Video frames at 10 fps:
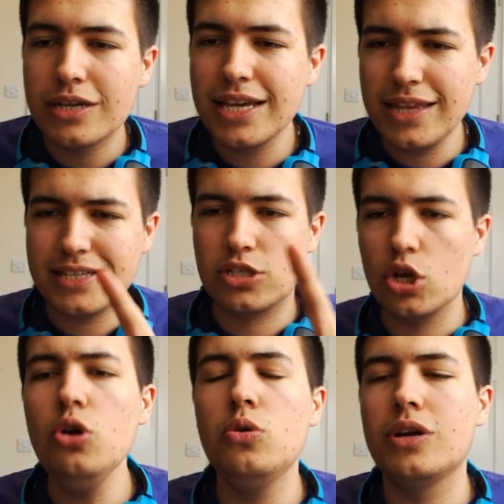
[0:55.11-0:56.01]
Because then there's
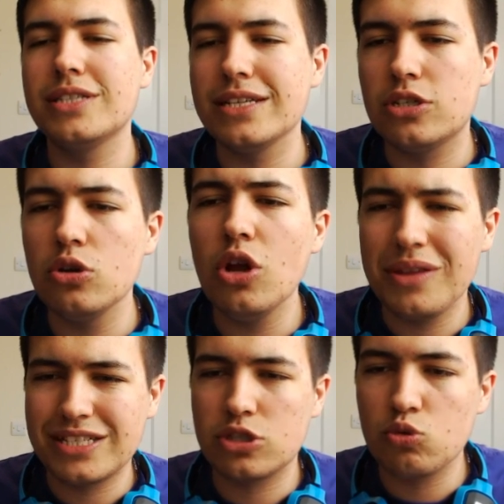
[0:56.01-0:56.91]
two, because there's two.
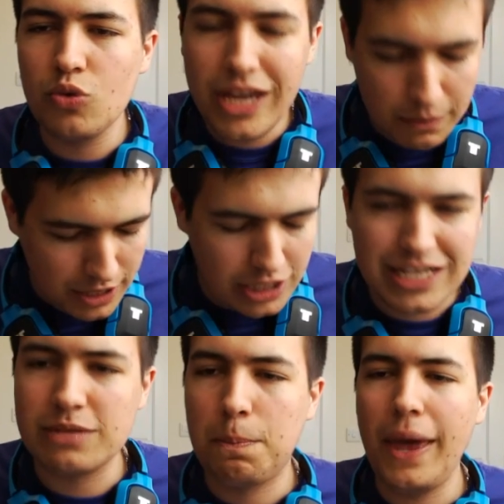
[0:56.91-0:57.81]
No, there's three,
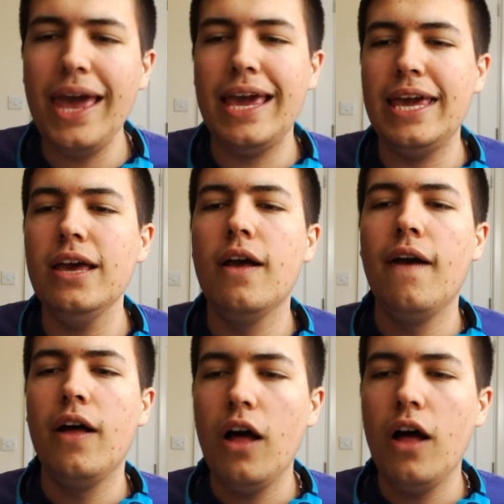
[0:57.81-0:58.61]
because there's P,